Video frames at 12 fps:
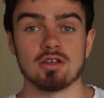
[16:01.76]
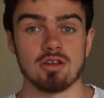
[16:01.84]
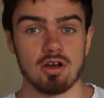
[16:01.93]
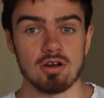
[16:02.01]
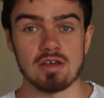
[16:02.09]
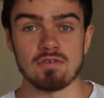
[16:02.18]

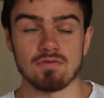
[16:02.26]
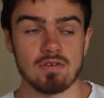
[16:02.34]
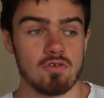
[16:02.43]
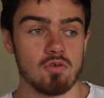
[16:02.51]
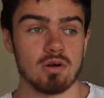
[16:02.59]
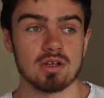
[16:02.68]
No, if
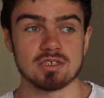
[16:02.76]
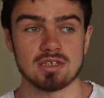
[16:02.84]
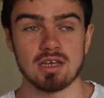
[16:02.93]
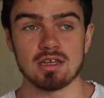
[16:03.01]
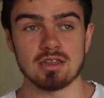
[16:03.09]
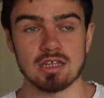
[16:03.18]
you want to
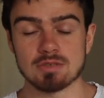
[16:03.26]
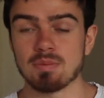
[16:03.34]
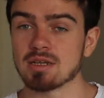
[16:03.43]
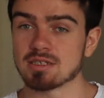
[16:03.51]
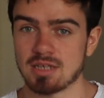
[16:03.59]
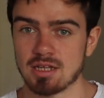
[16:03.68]
say, this
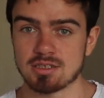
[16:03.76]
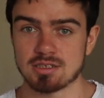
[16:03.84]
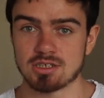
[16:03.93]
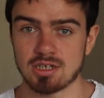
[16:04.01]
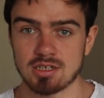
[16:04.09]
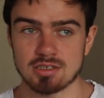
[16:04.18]
makes sense,
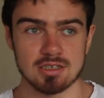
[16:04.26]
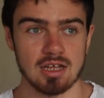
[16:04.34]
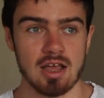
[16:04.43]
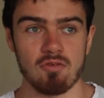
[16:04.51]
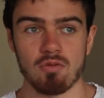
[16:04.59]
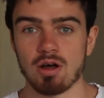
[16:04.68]
Chase,
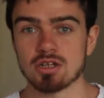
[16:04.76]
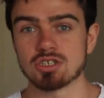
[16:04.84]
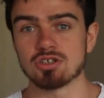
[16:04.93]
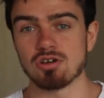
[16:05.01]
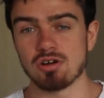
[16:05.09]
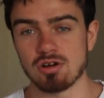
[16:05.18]
I've
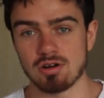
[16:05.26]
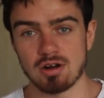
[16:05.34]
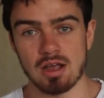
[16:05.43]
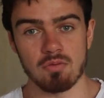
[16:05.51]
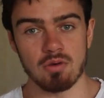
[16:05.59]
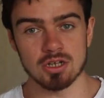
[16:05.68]
watched your
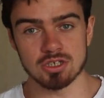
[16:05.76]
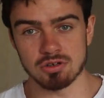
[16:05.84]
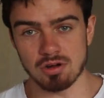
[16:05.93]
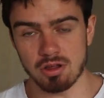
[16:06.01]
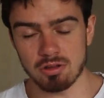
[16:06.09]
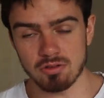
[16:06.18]

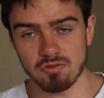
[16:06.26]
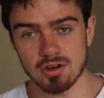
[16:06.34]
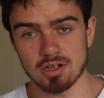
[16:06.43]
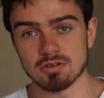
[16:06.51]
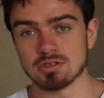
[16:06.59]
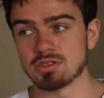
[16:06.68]
other
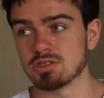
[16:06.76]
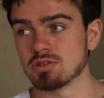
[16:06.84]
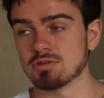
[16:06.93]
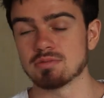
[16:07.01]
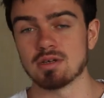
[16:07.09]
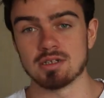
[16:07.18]
videos
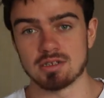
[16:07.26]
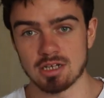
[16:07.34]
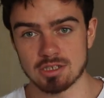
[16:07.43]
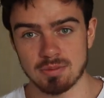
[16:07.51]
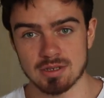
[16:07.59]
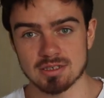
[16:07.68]
too. It
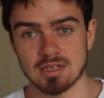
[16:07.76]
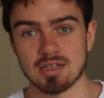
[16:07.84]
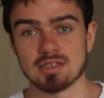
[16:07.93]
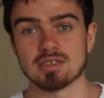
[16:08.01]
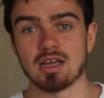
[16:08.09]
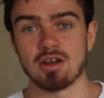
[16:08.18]
does make
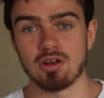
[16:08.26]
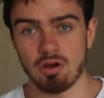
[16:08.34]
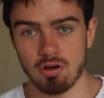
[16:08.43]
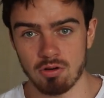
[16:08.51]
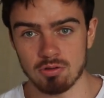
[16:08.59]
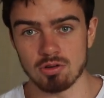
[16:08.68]
sense. I
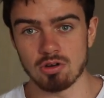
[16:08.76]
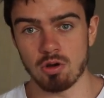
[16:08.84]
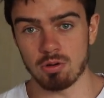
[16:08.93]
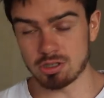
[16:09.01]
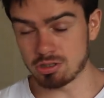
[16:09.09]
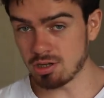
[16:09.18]
know you know
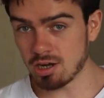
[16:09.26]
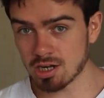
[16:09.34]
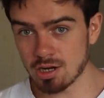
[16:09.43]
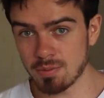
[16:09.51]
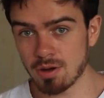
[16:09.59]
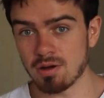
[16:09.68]
what you're
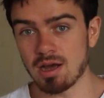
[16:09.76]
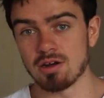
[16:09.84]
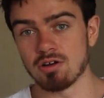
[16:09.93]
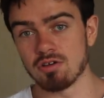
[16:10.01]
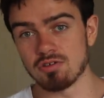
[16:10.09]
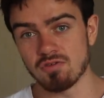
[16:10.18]
talking about. I
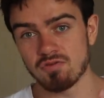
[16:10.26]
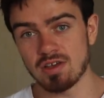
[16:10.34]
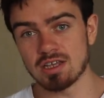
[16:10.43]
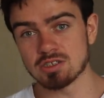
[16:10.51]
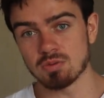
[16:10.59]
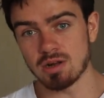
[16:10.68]
know you
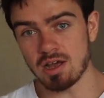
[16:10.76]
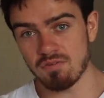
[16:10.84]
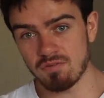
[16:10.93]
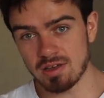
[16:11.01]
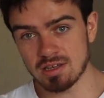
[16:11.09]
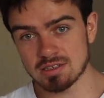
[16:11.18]
faced what I
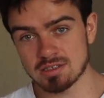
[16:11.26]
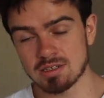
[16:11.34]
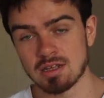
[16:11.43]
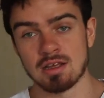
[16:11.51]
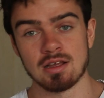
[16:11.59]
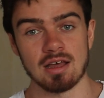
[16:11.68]
faced,
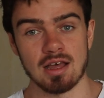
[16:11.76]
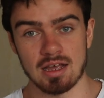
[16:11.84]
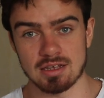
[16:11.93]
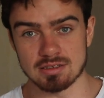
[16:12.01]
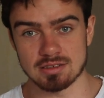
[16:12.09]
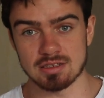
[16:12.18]

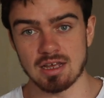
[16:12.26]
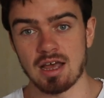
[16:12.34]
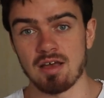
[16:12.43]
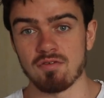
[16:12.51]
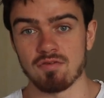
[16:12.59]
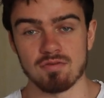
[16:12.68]
as
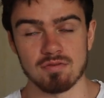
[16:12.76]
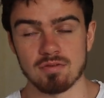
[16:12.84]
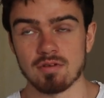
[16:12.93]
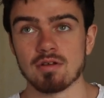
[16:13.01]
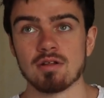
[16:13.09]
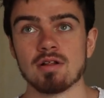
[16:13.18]
I've
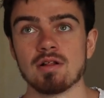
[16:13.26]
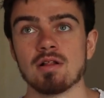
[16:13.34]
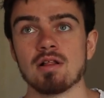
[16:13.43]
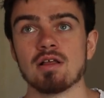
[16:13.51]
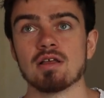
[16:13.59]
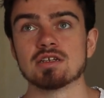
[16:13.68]

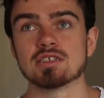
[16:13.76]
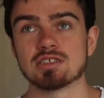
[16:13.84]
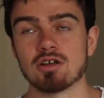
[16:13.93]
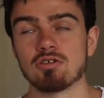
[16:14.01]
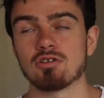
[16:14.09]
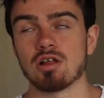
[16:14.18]

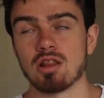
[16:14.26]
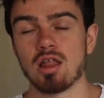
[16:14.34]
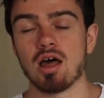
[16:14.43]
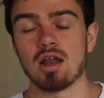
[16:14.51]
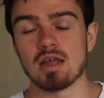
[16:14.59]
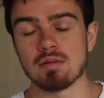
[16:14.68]
stuttered a
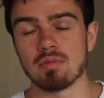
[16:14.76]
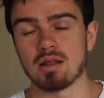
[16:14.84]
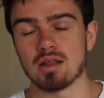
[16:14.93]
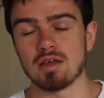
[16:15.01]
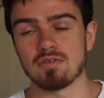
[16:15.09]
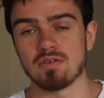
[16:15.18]
lot in my
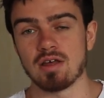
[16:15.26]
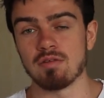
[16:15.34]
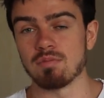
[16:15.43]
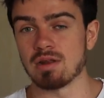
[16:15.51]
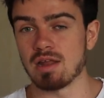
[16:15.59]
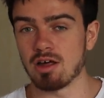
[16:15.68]
life
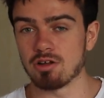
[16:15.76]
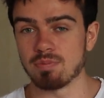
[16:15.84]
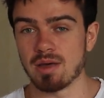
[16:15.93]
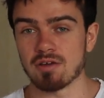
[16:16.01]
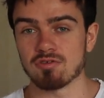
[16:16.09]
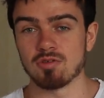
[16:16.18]
and been held
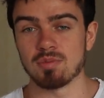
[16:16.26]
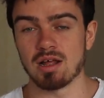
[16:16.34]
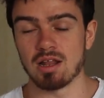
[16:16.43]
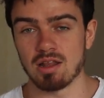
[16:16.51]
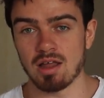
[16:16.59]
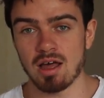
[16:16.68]
back from it
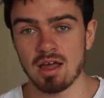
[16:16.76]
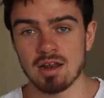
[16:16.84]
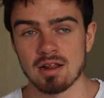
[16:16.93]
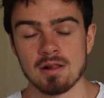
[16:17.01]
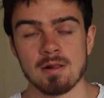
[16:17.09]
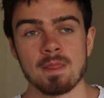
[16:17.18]
a
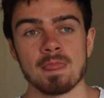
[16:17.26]
lot.